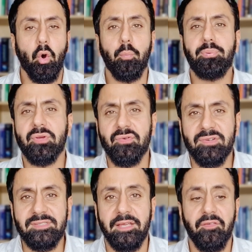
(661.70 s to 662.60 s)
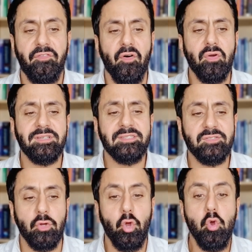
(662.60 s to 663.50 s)
or purity. It focuses
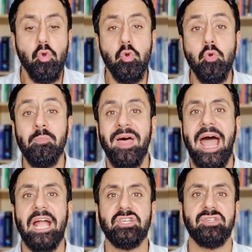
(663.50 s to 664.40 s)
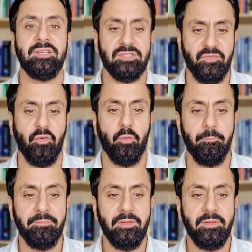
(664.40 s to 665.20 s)
on whom the action is for.